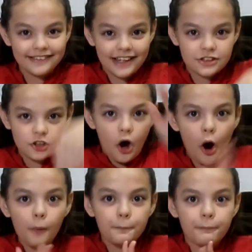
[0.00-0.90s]
let's
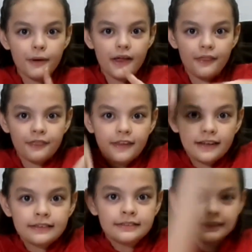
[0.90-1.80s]
open
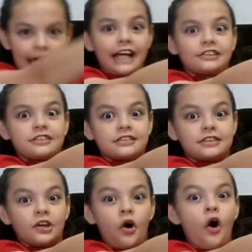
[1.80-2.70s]
the next
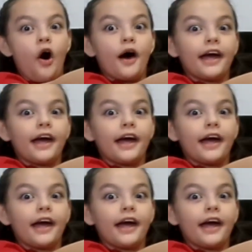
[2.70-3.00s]
toy.